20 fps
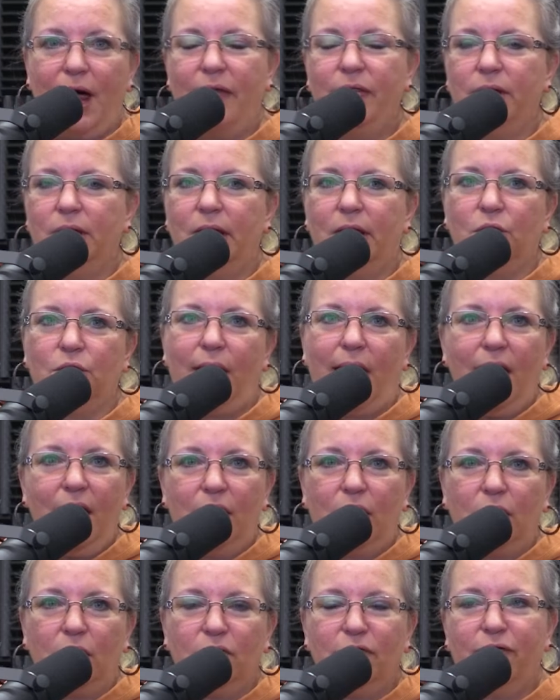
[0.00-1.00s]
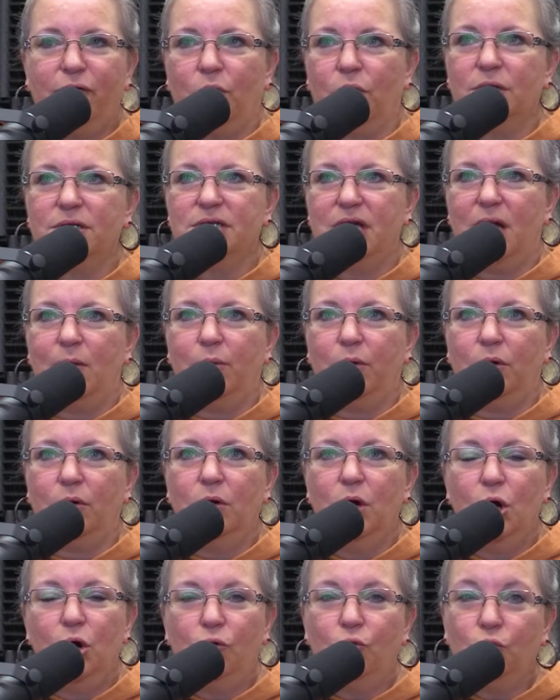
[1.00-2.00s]
and the letter L, for example,
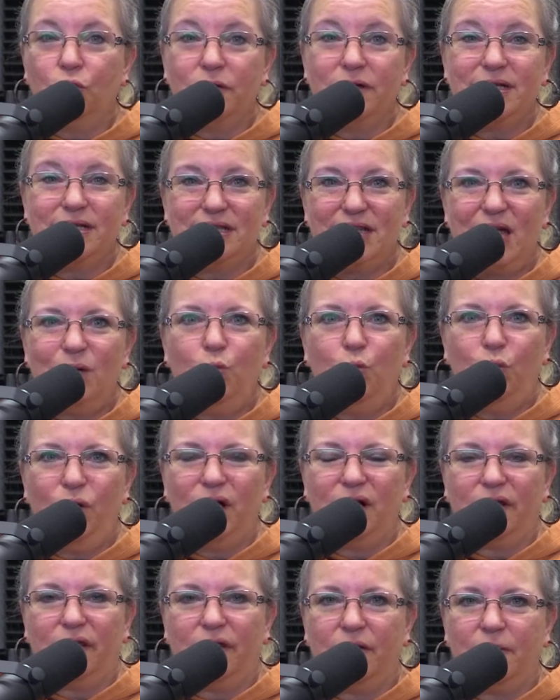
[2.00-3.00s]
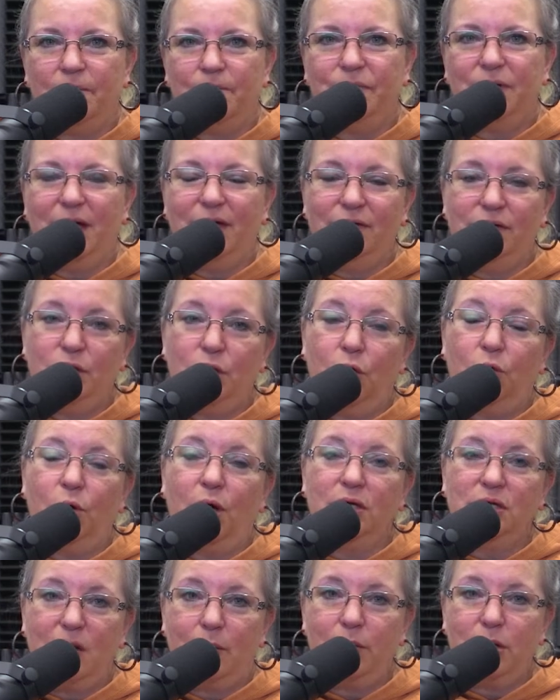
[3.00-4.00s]
were the same width, even though
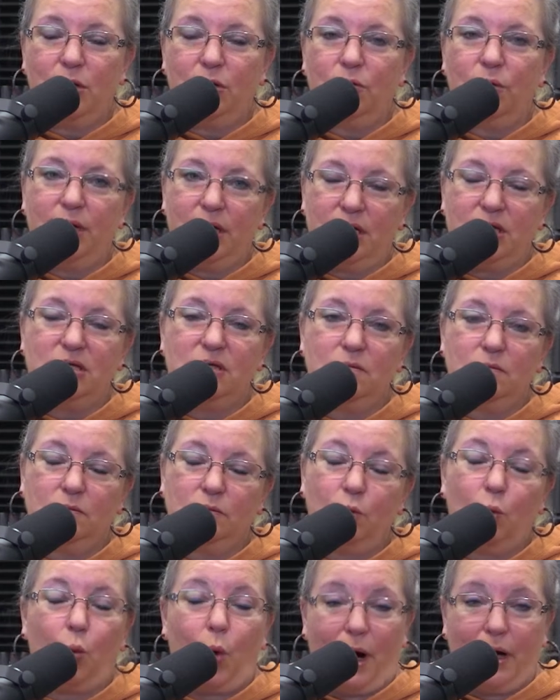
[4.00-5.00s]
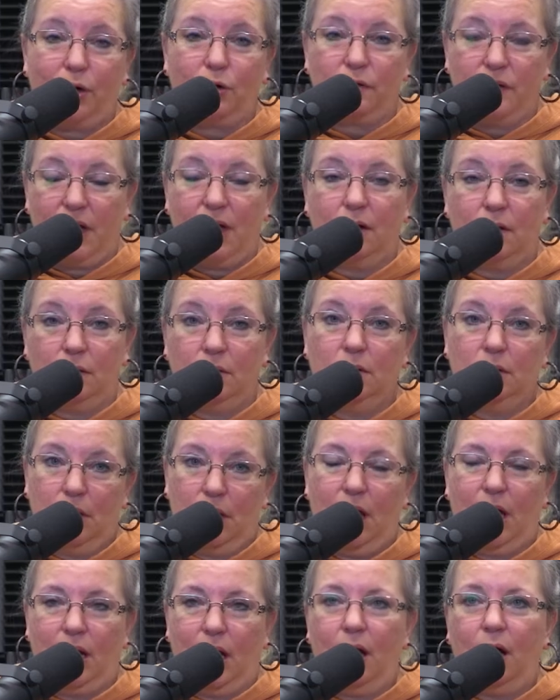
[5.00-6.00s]
a W is wider than
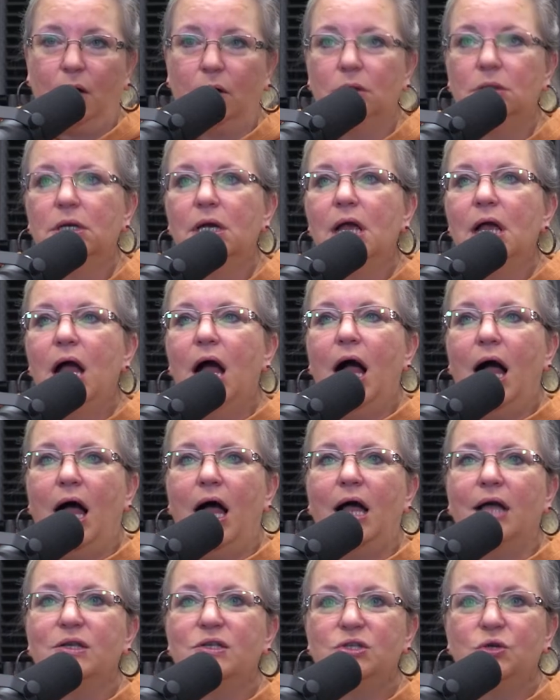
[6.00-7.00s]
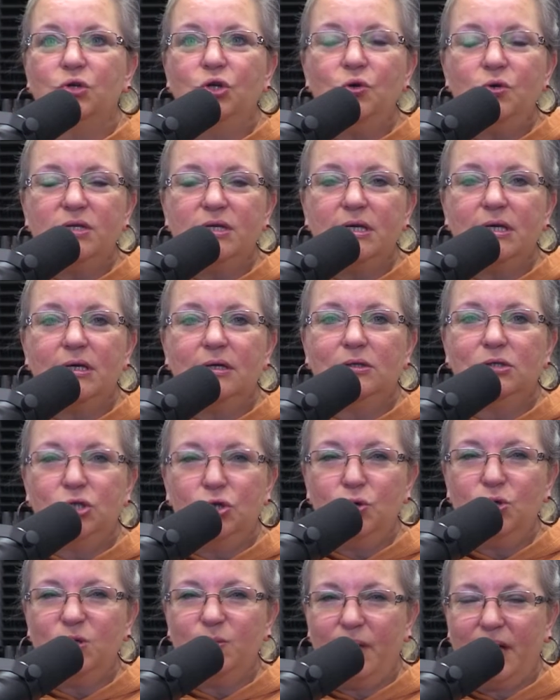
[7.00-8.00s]
an L. So using
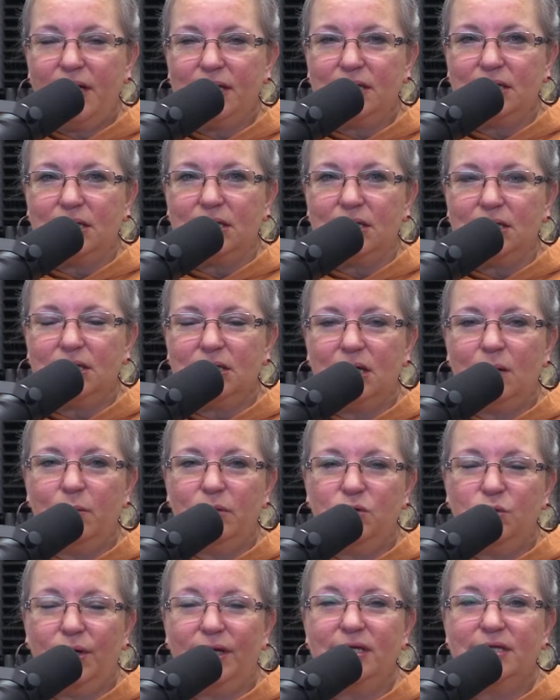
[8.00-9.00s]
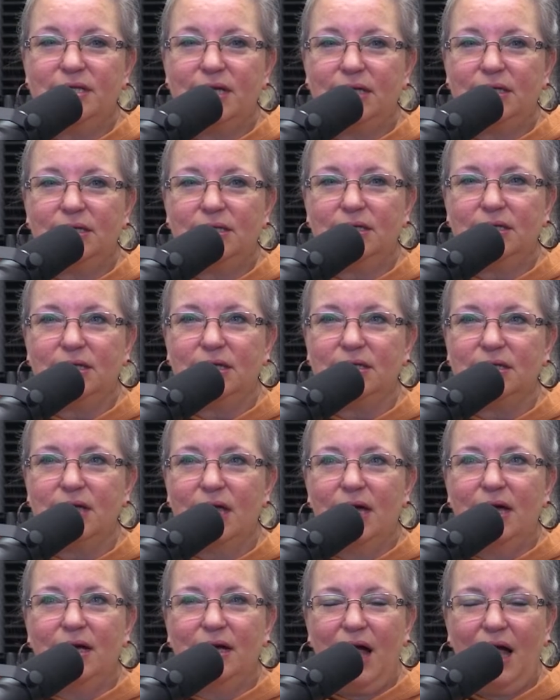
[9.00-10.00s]
two spaces in between sentences
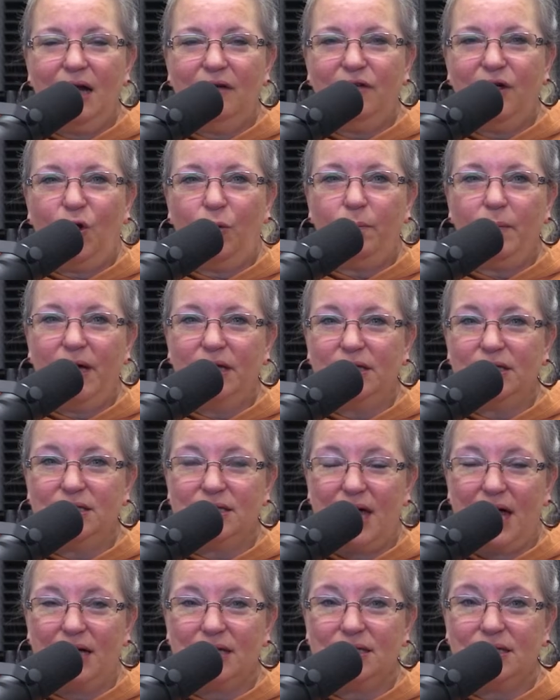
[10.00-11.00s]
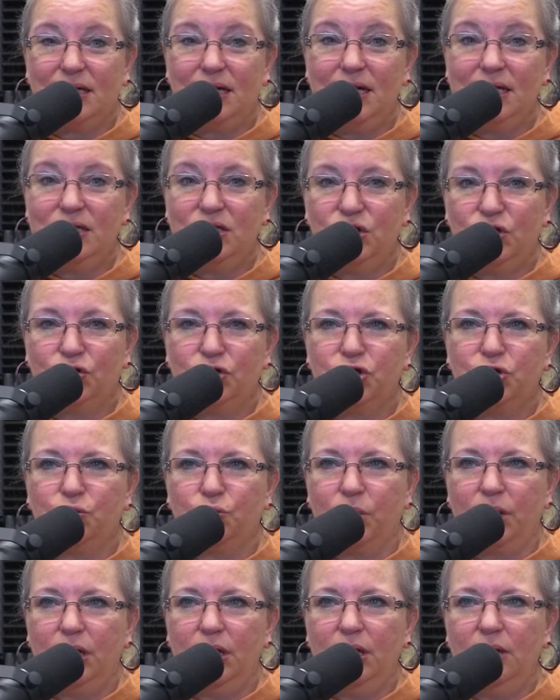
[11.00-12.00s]
kind of helped make the text easier to
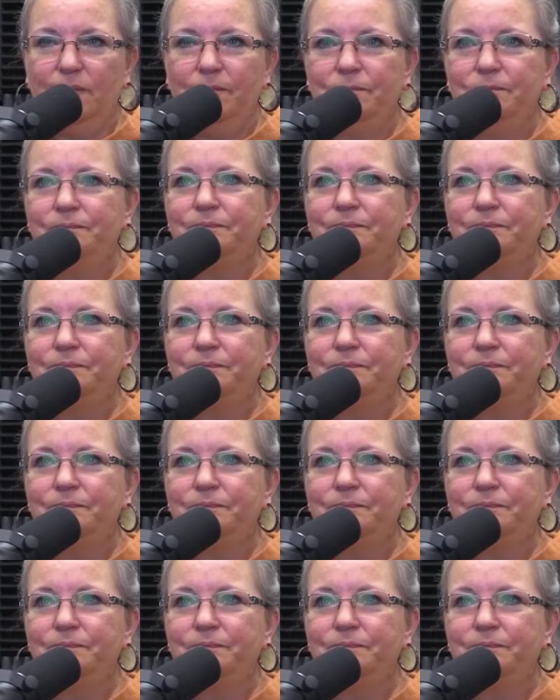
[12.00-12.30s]
read.